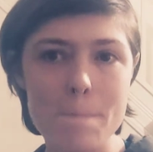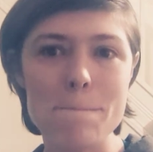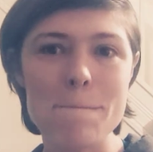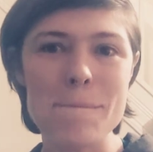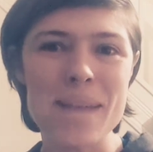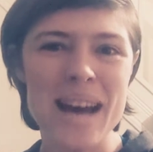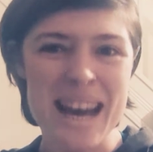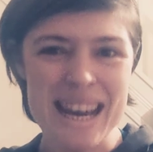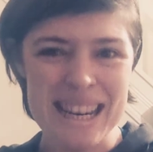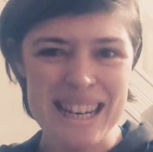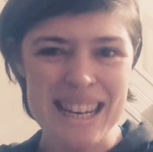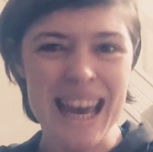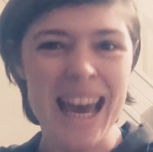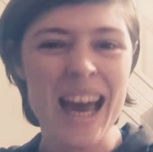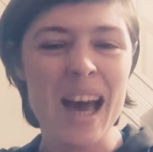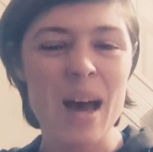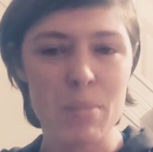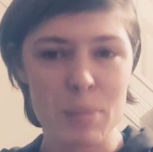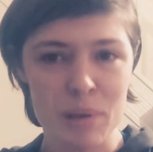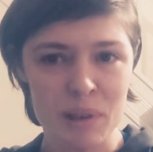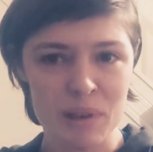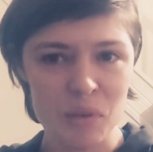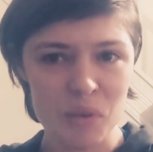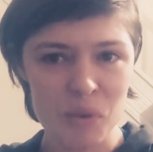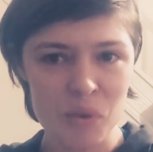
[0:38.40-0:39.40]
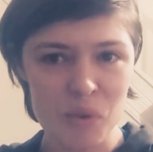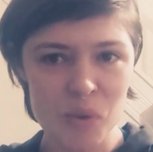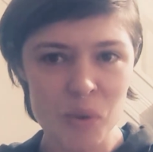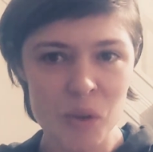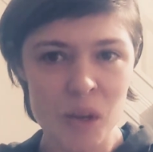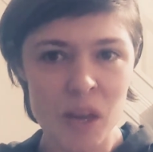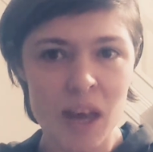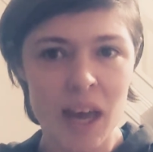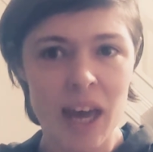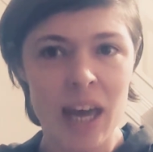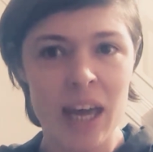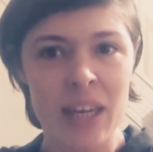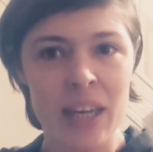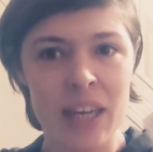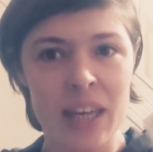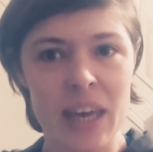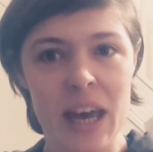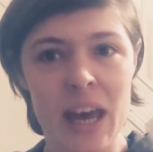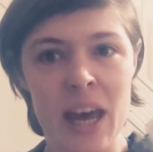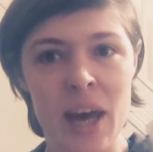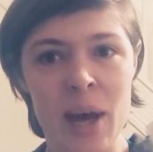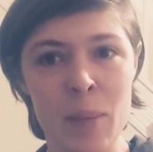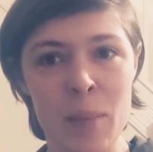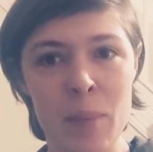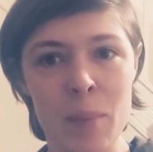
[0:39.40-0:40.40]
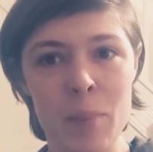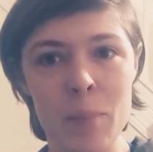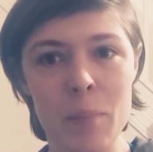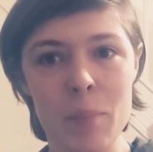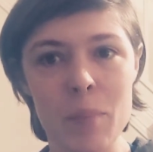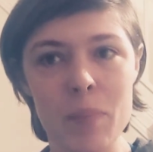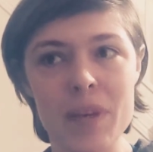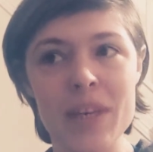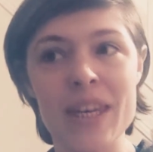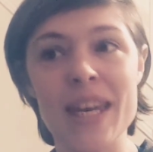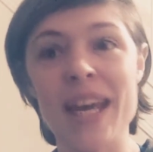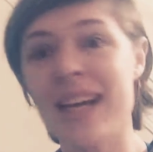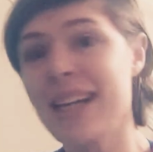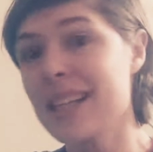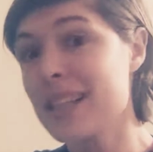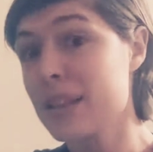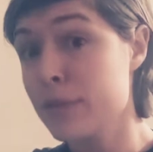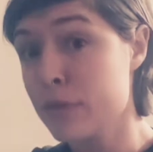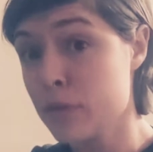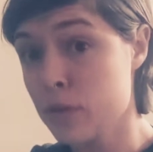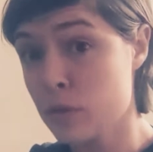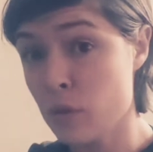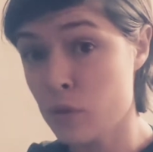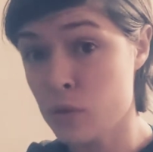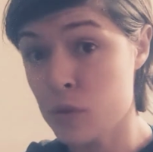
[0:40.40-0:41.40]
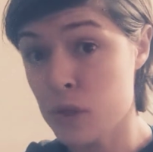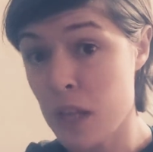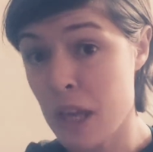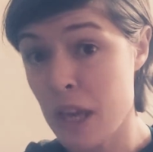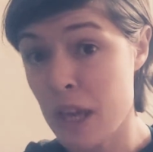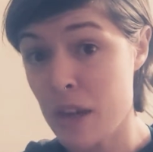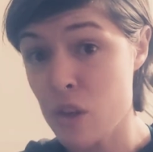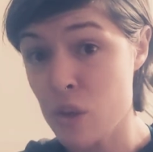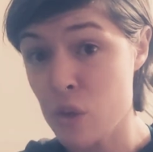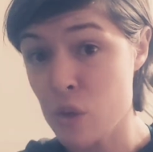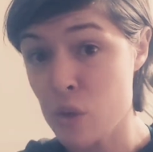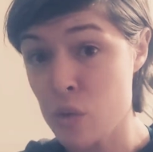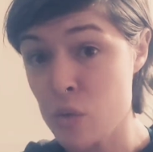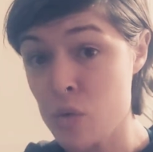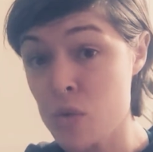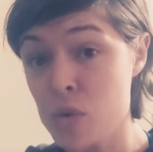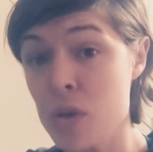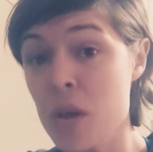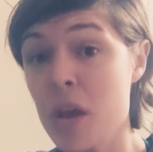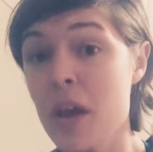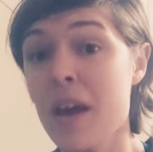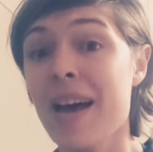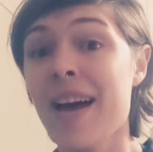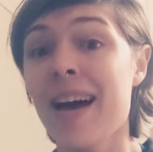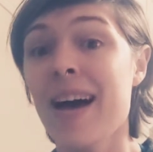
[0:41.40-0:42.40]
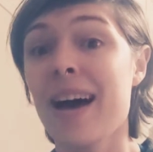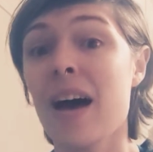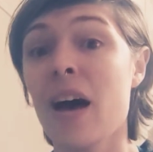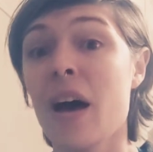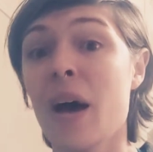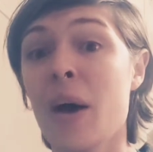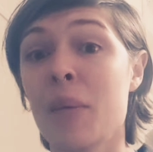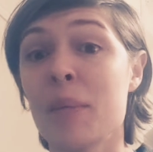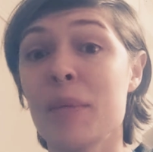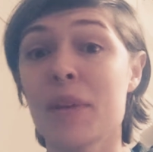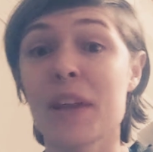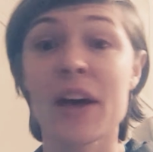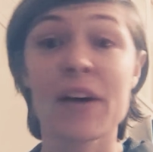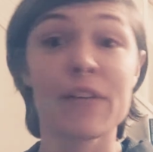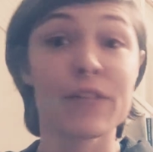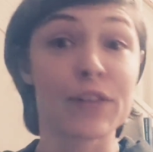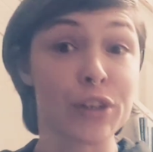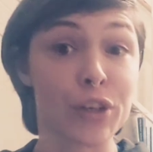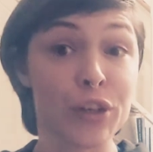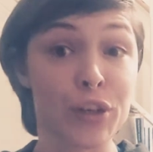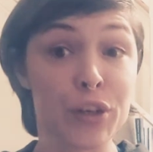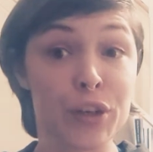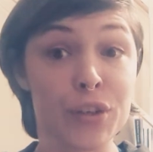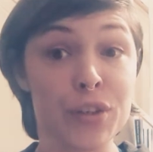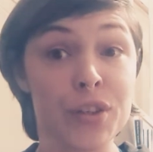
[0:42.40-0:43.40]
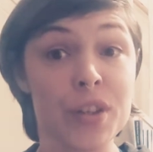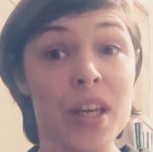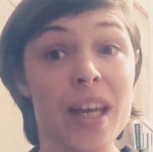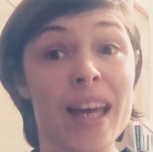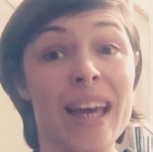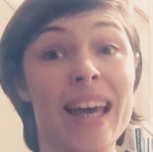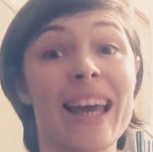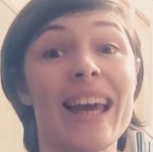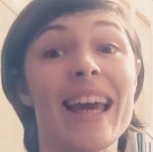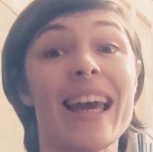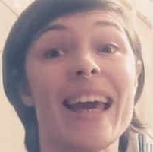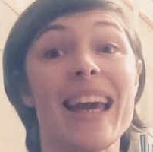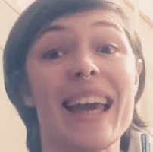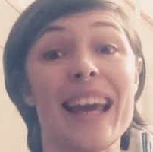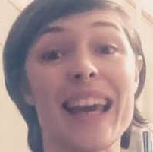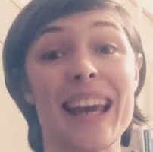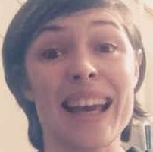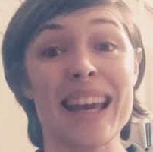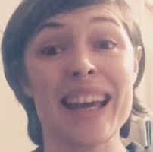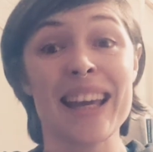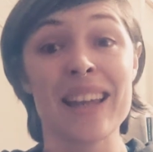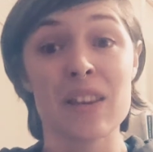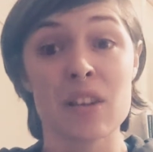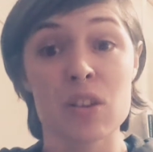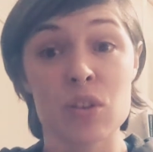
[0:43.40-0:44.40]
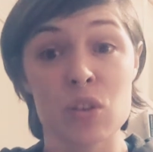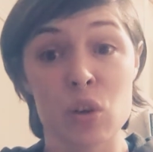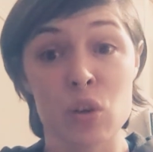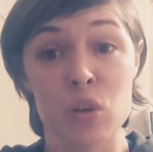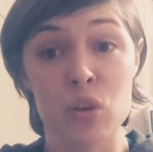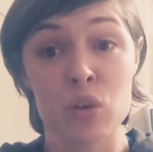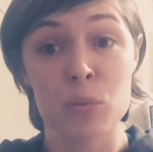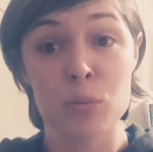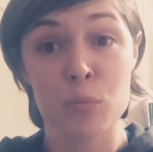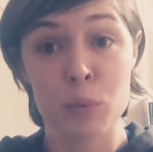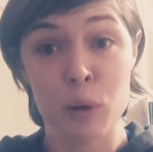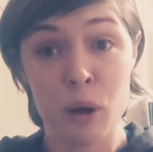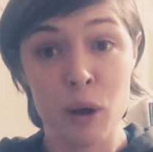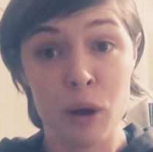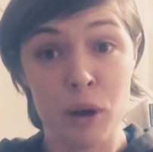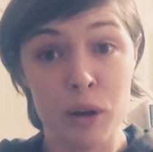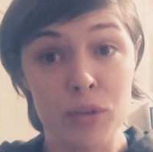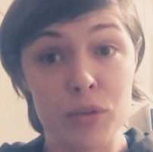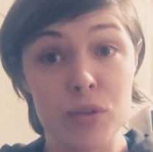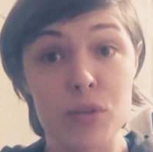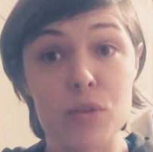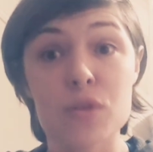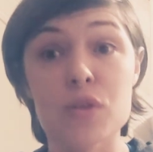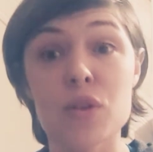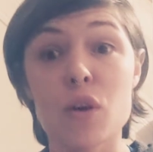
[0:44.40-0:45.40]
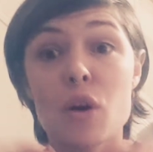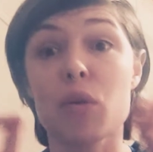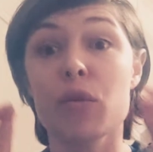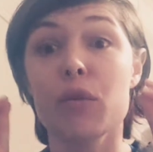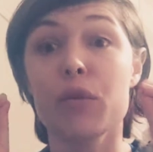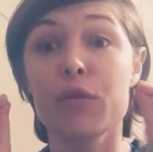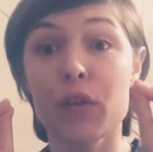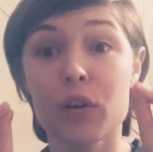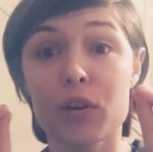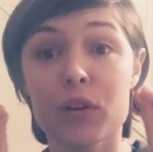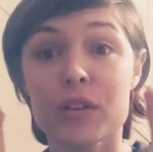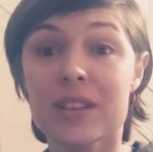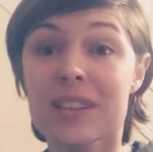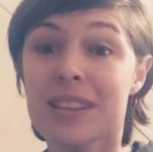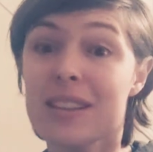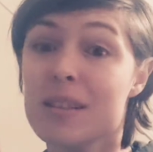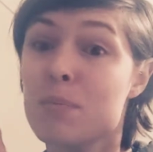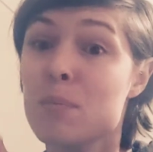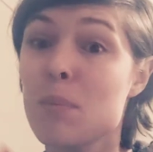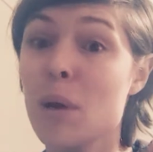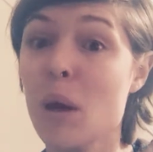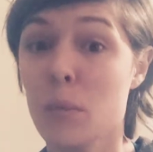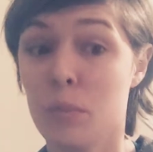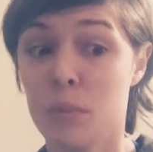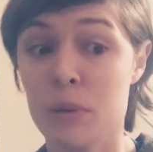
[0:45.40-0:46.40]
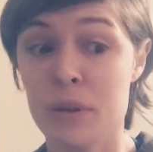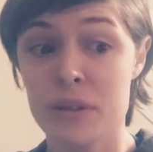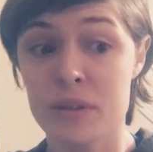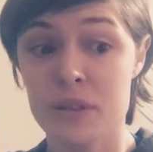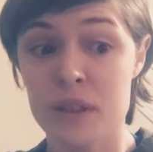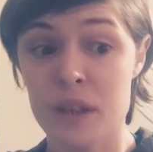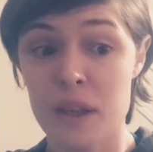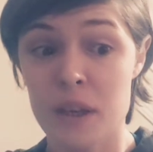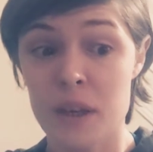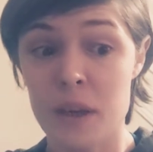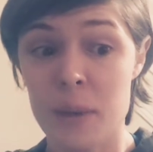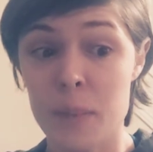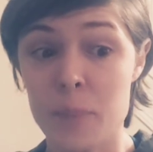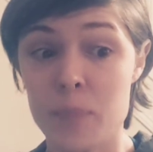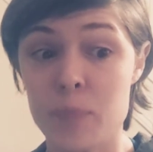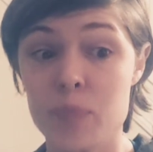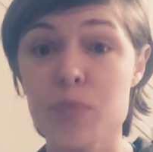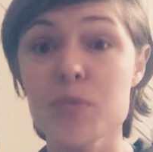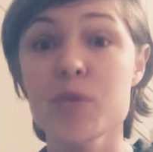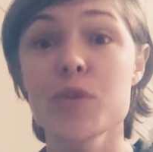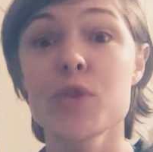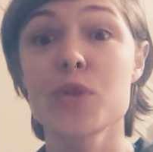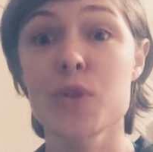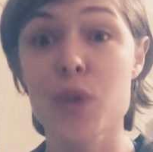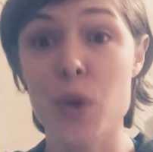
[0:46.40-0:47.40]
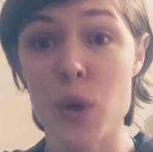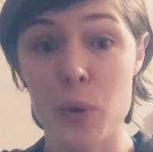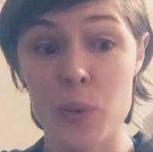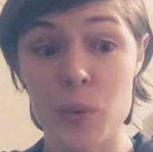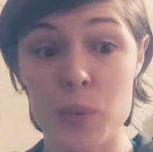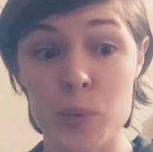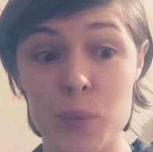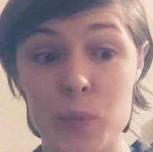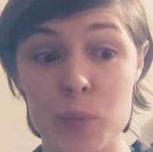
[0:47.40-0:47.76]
bad habits and negative associations that have occurred in the dog's past. So the focus is puppies here. So